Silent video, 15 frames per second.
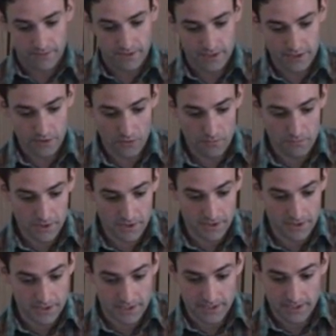So
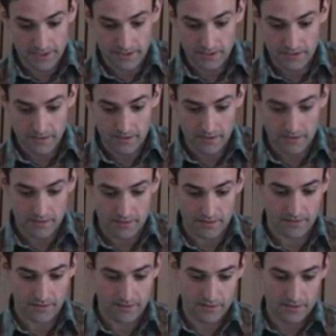bidders,
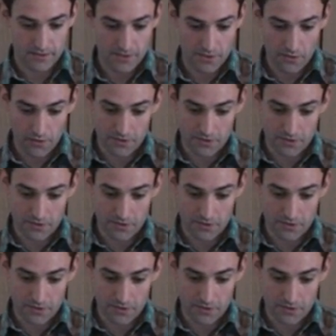the